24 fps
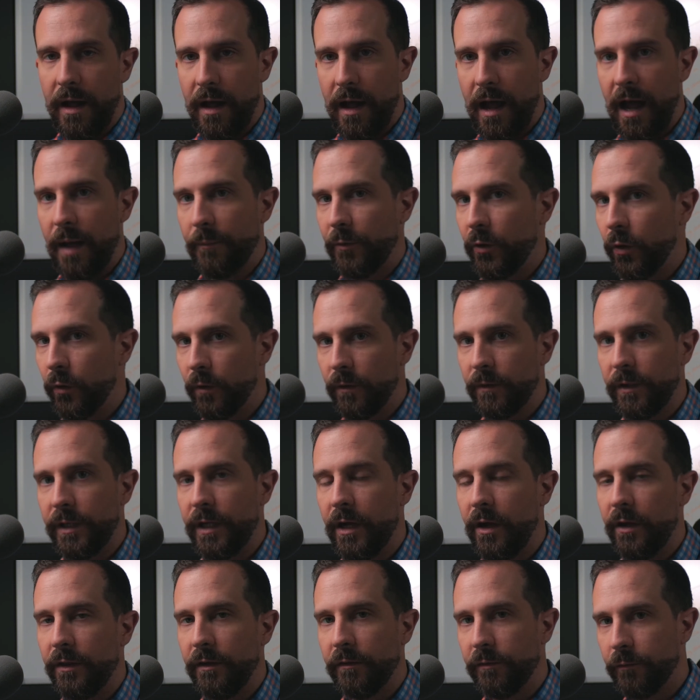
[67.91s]
I'm currently
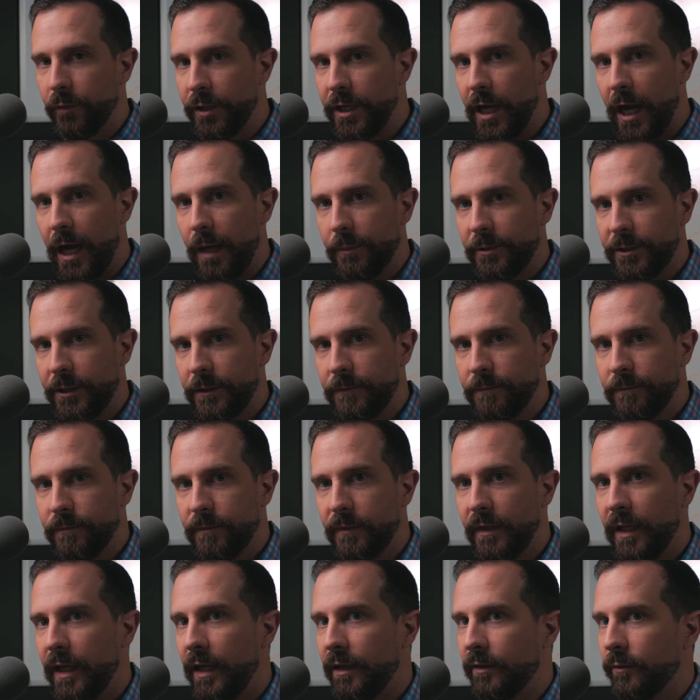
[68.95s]
on the free option,
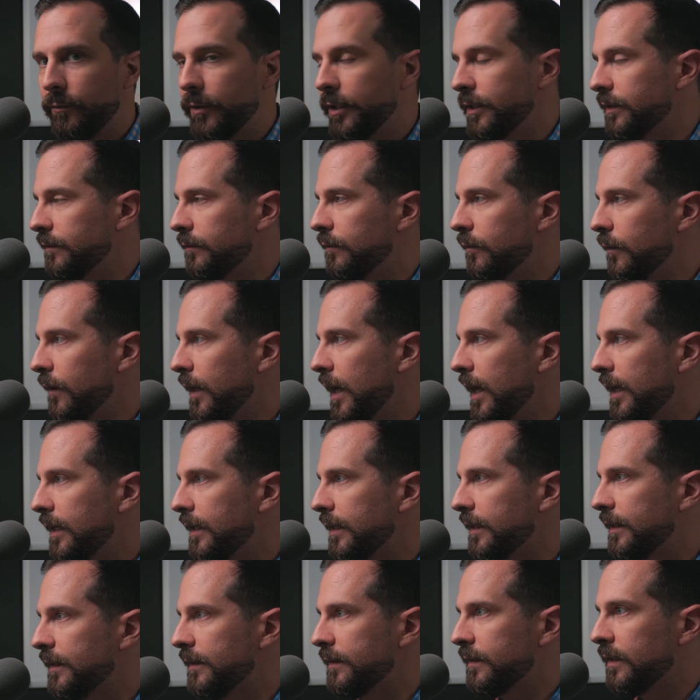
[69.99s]
and the reason for that
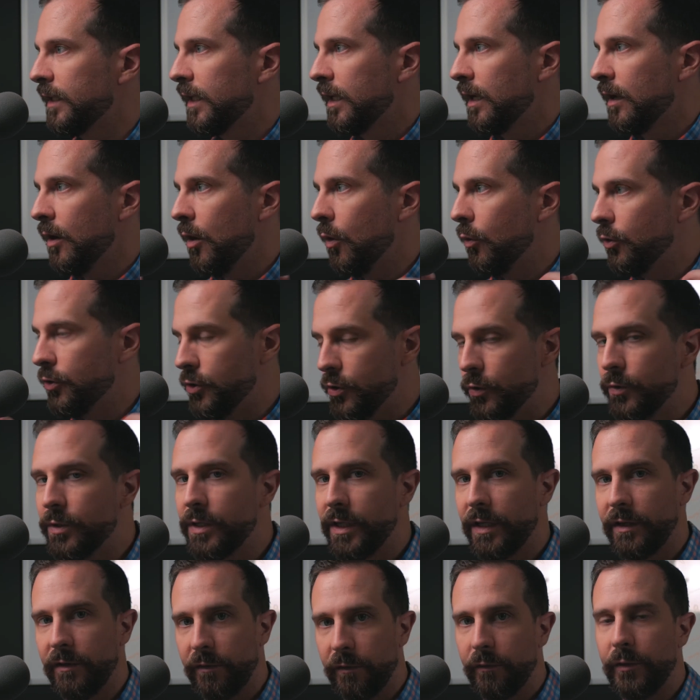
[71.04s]
is
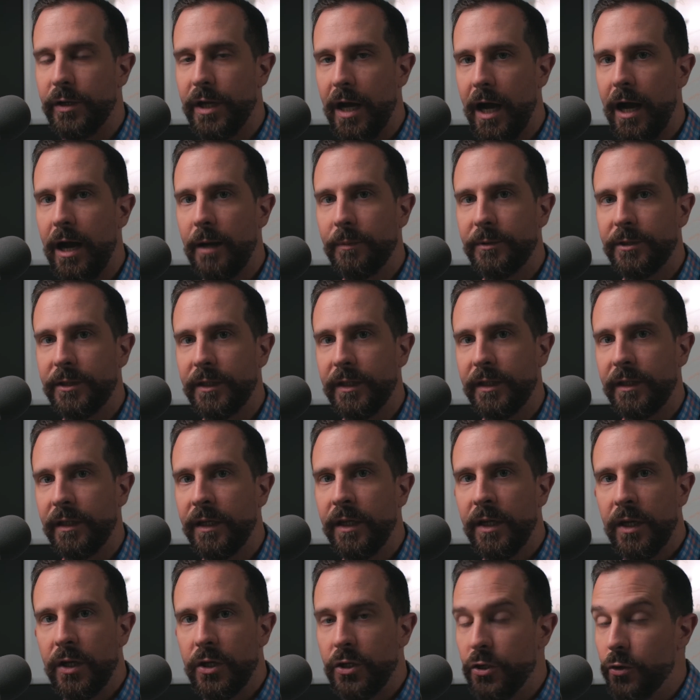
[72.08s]
using the free option,
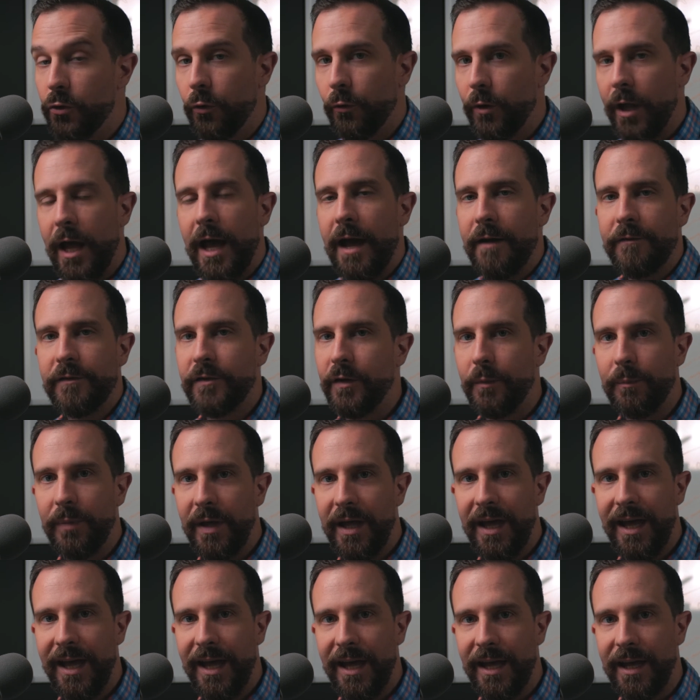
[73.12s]
you don't have to
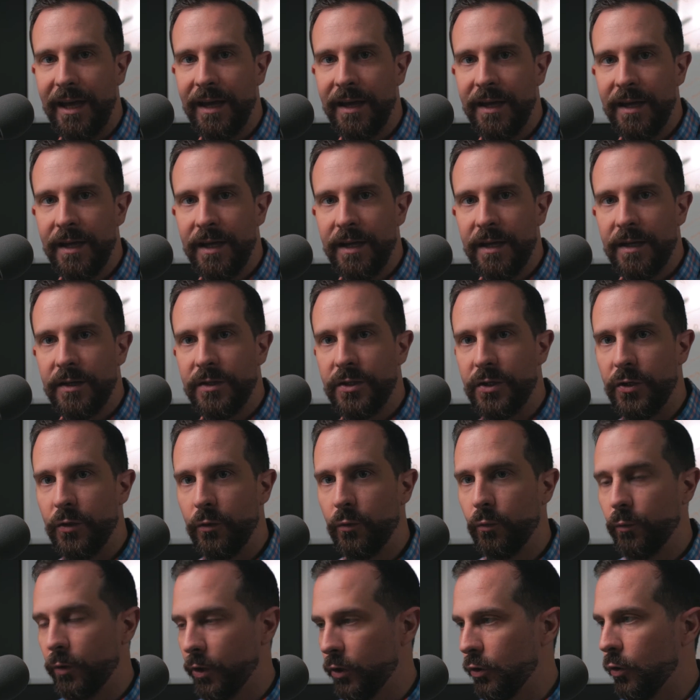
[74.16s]
pay to
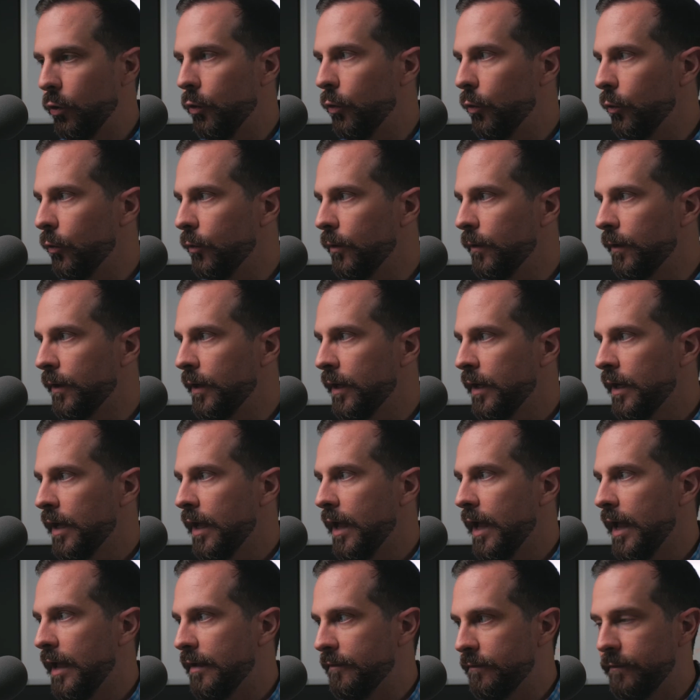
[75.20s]
record
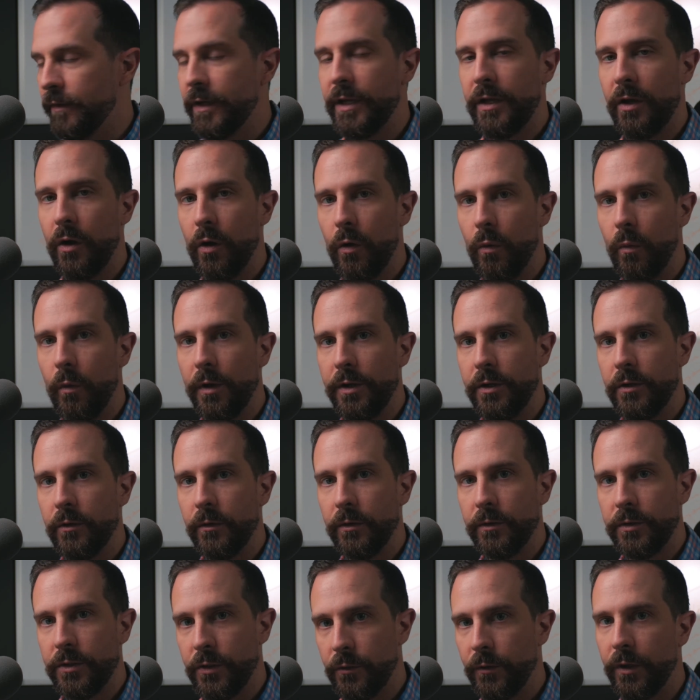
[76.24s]
a video when
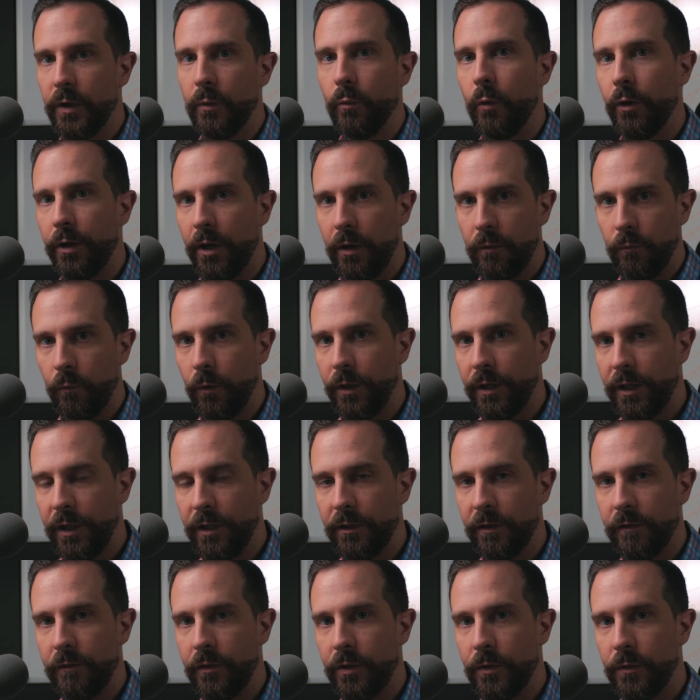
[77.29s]
you're doing a one-on-one
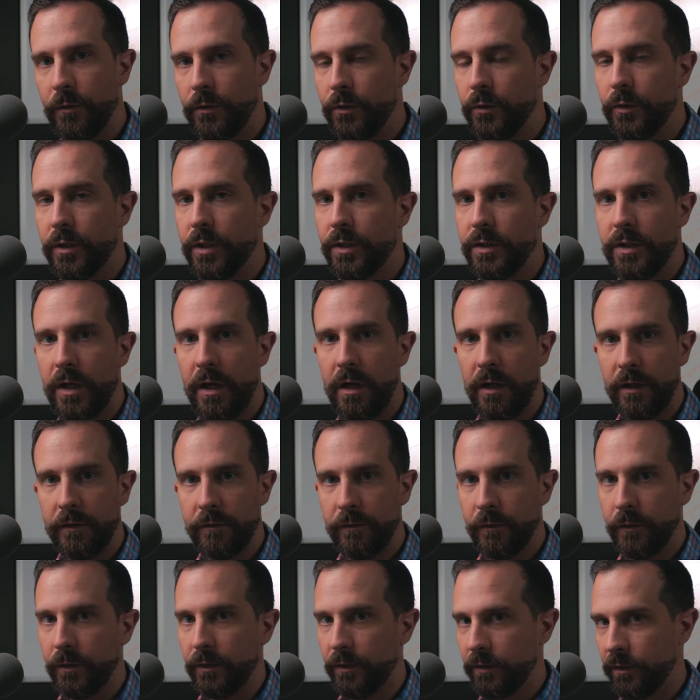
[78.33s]
interview. You can talk
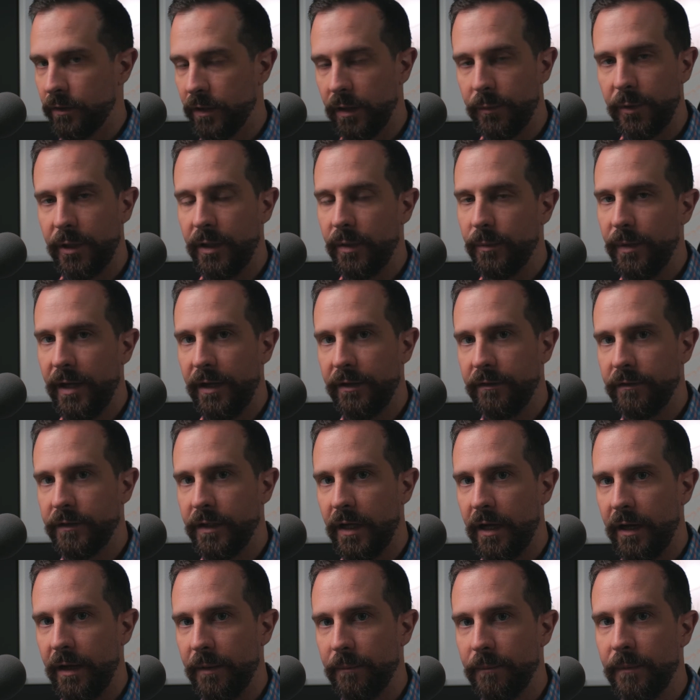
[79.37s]
for an unlimited amount of
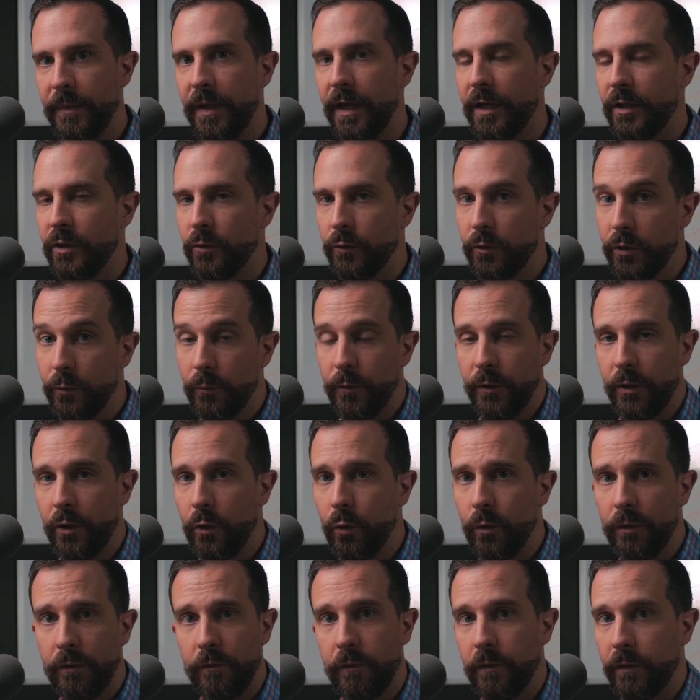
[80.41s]
time, and you can
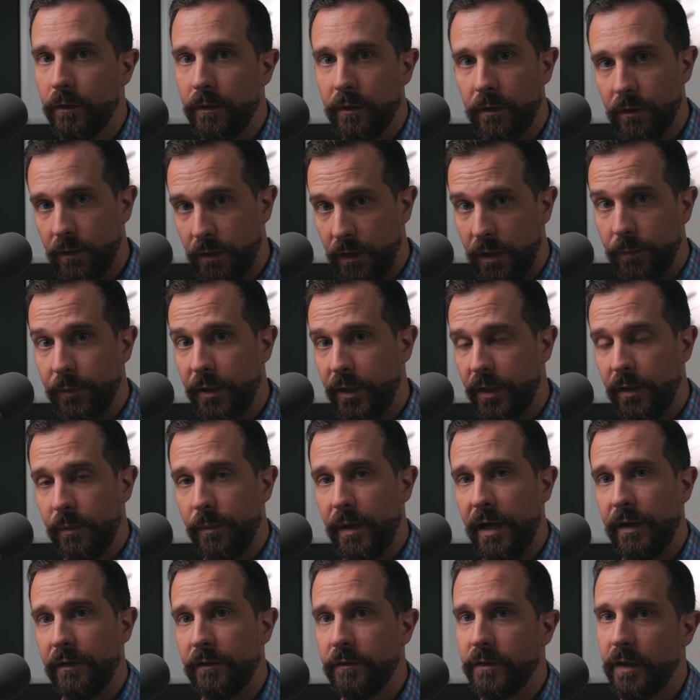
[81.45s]
record for an unlimited
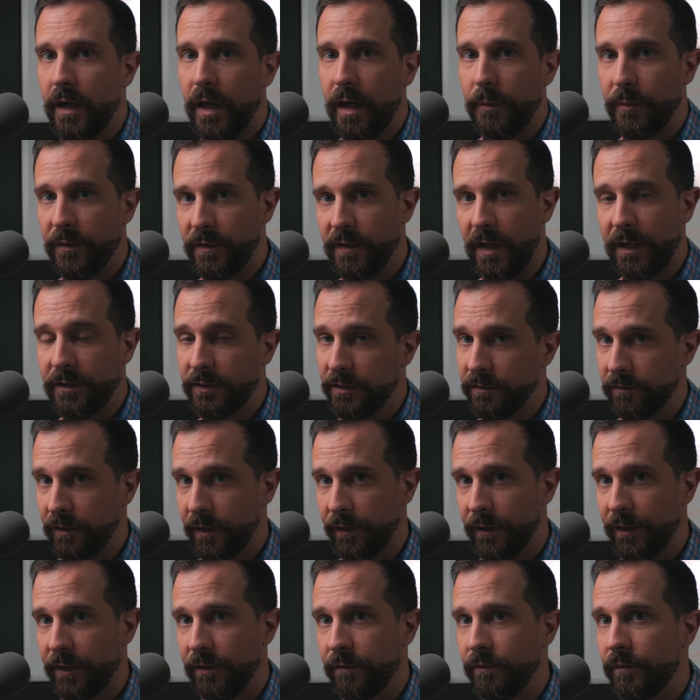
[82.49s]
amount of time. It's actually
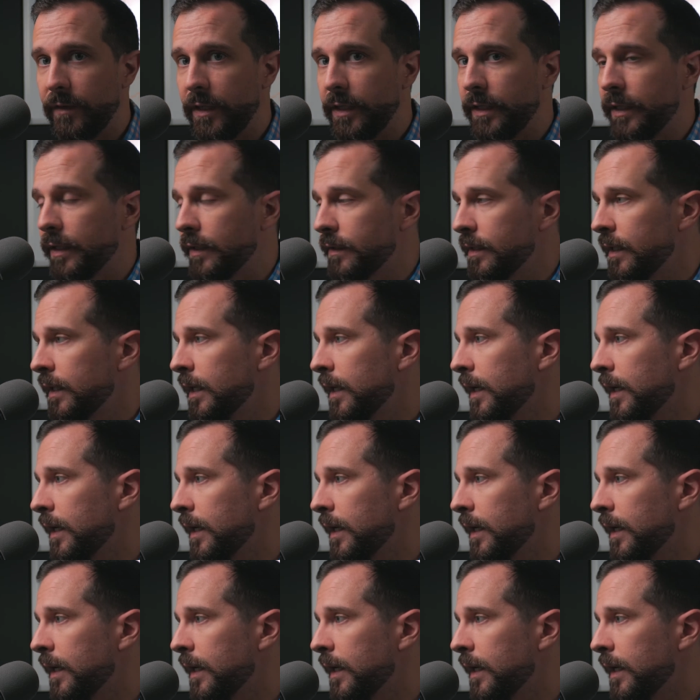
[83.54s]
very convenient.